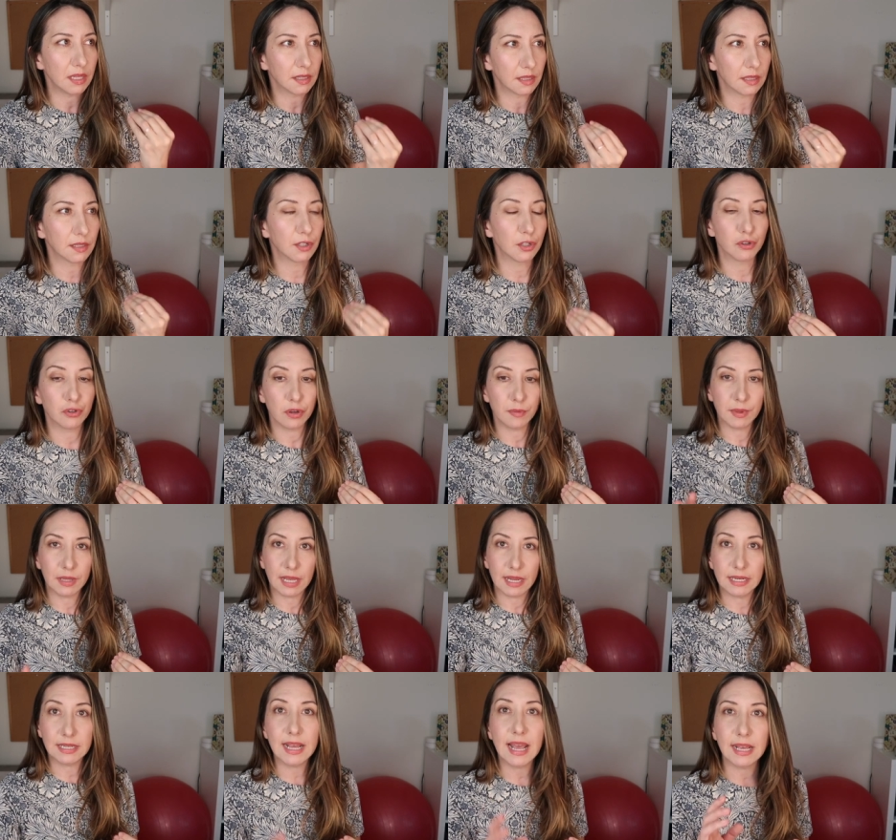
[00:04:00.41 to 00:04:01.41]
Is this a dream? And
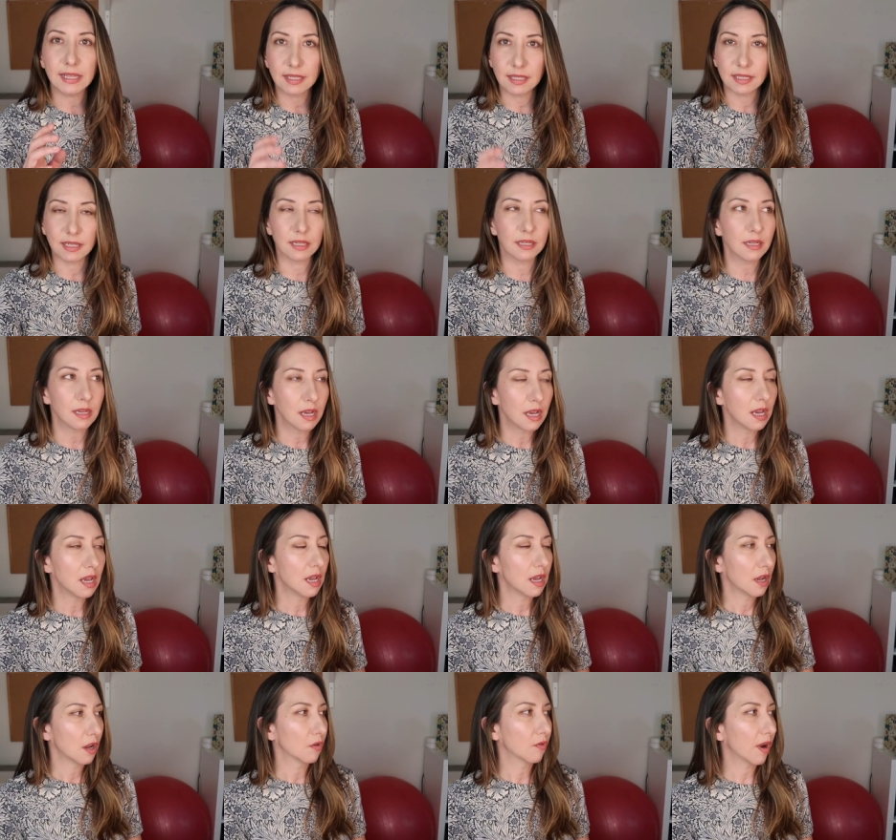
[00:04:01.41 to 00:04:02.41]
like test it,
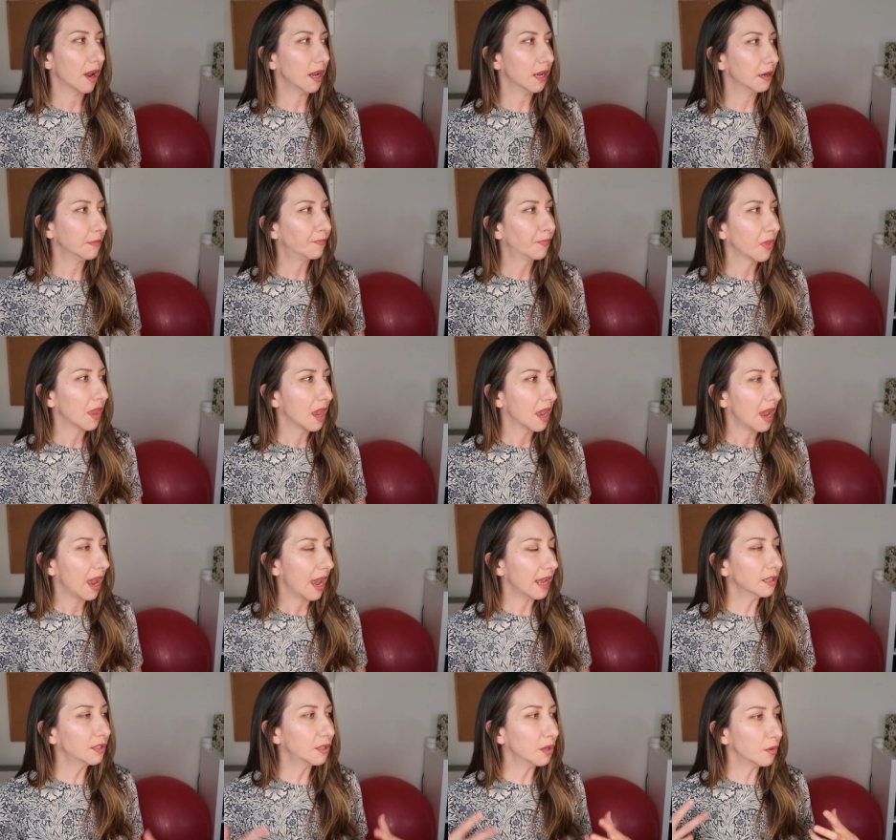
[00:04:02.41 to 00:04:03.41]
right?
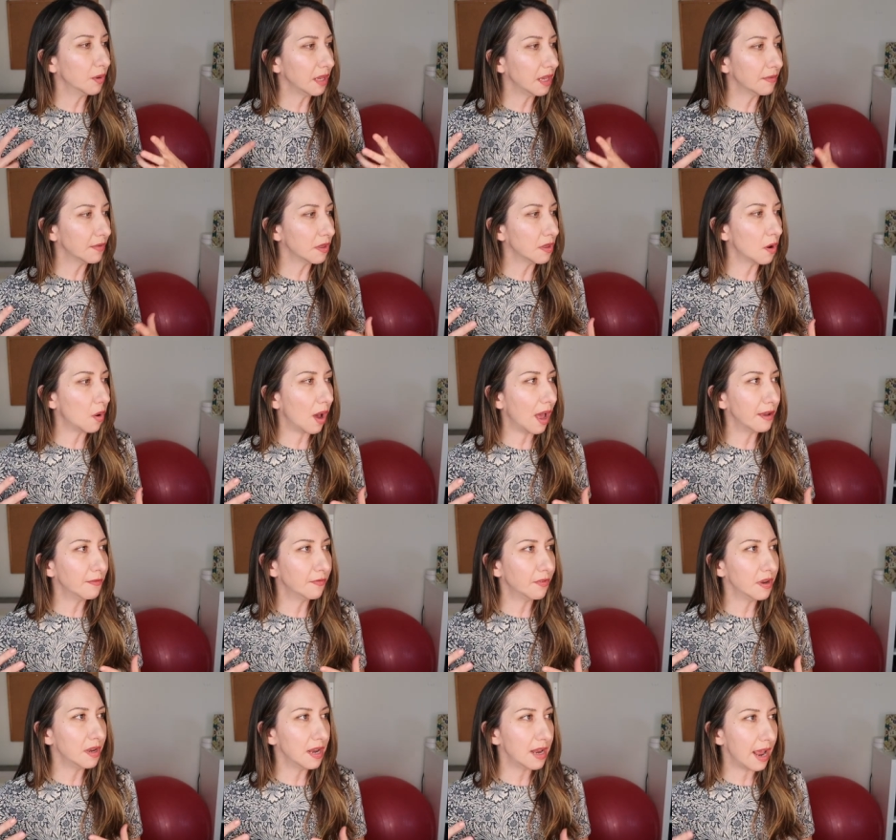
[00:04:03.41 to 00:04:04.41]
And so even though
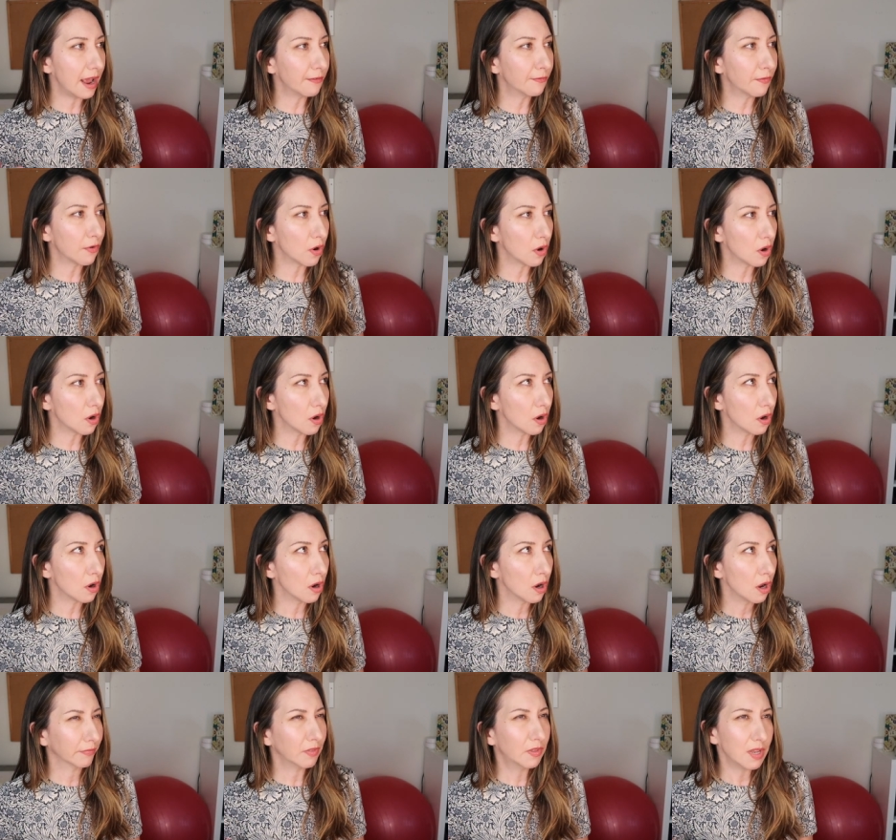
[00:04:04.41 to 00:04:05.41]
I've
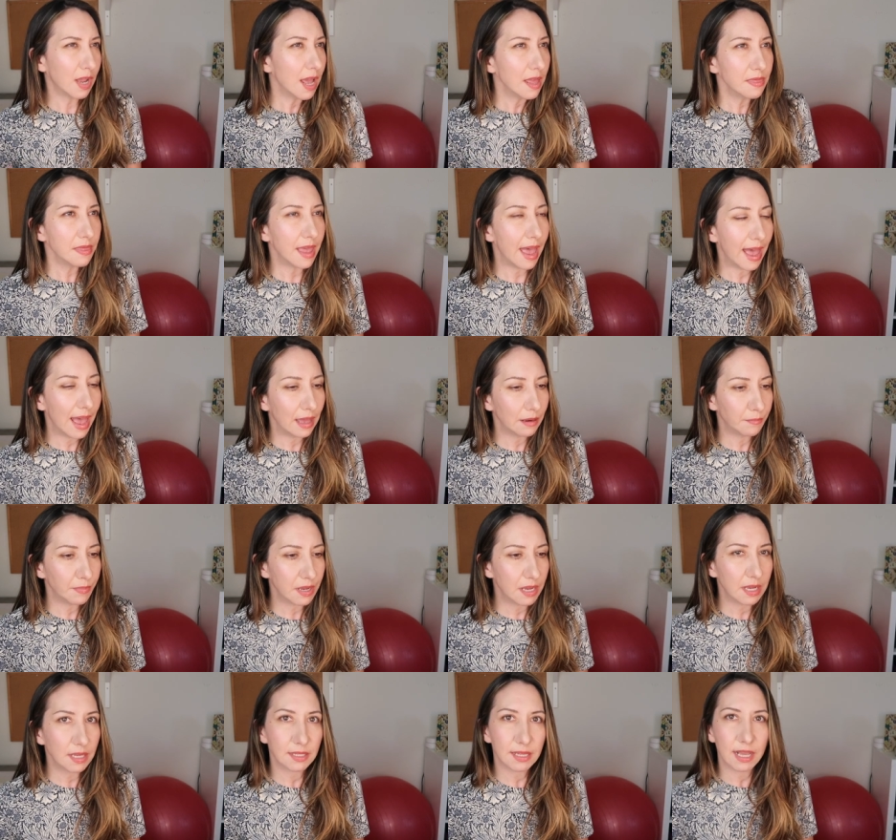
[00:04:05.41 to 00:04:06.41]
never done that
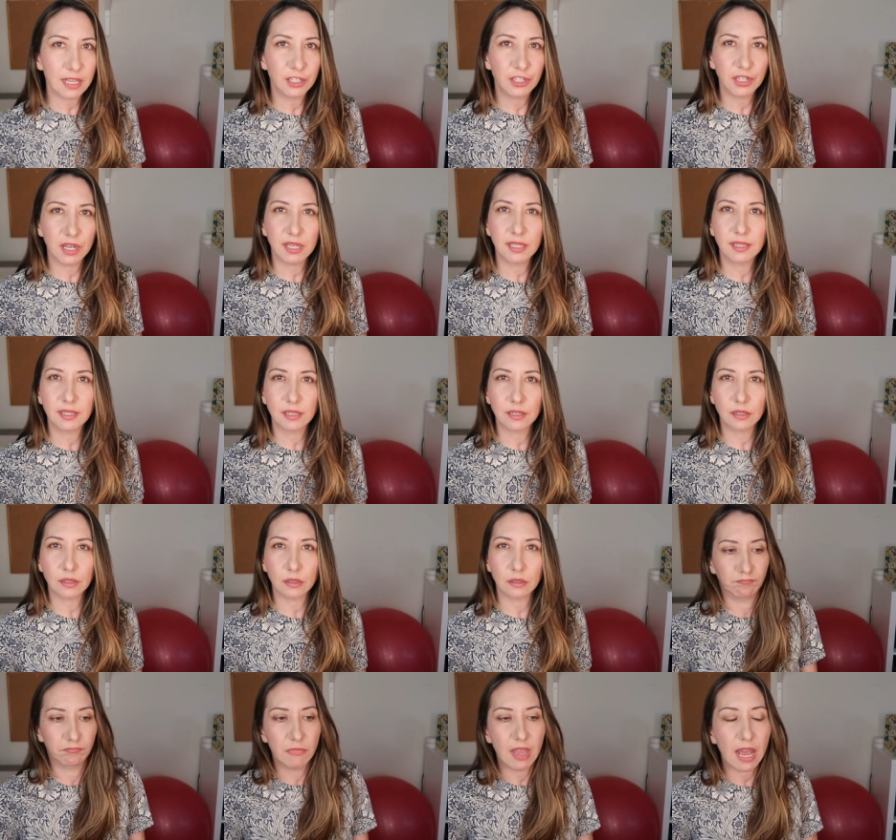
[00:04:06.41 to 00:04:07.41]
because I just
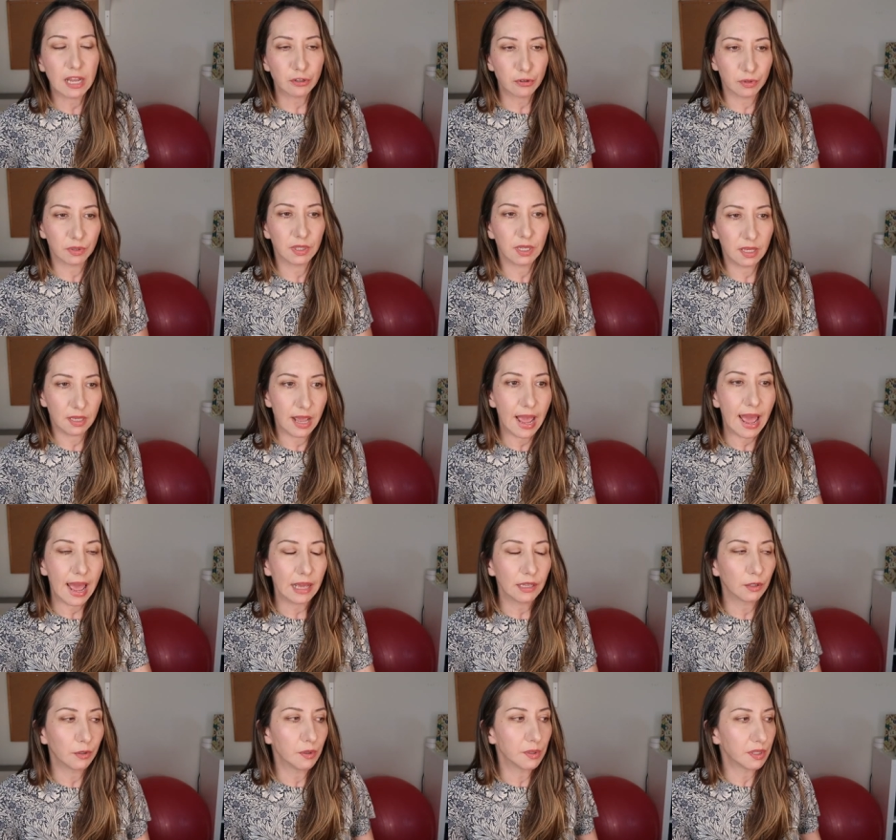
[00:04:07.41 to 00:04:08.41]
naturally
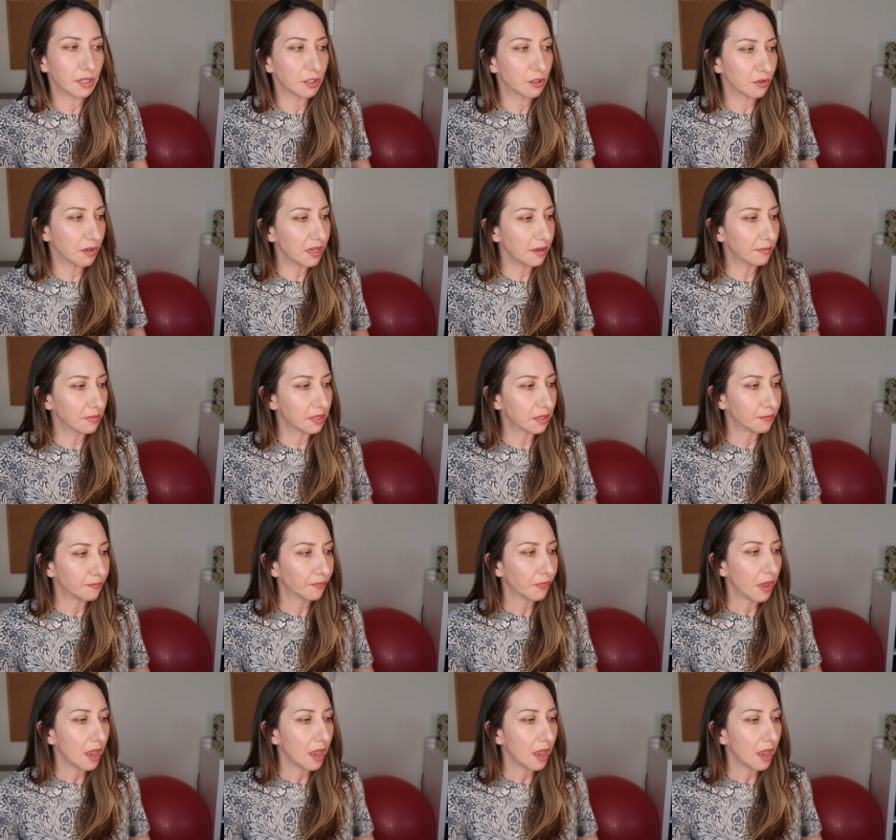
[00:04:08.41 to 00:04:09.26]
had lucid dreams,